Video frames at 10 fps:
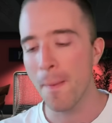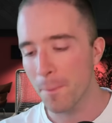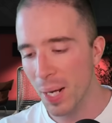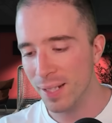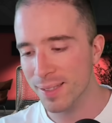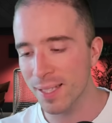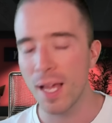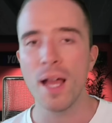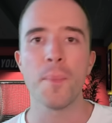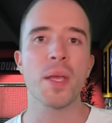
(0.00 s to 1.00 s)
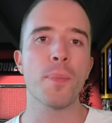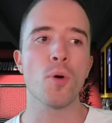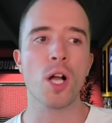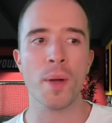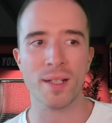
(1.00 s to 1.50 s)
But people are
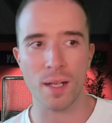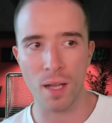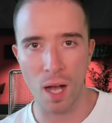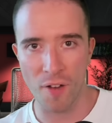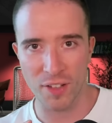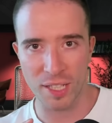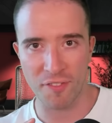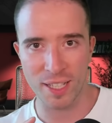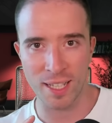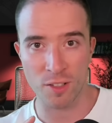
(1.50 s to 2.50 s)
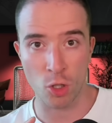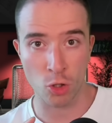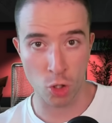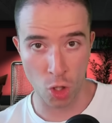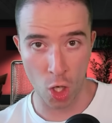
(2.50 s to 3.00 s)
going to laugh at the fact that he's gone
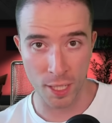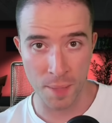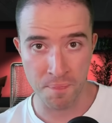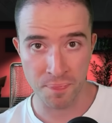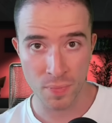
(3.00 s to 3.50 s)
to Turkey.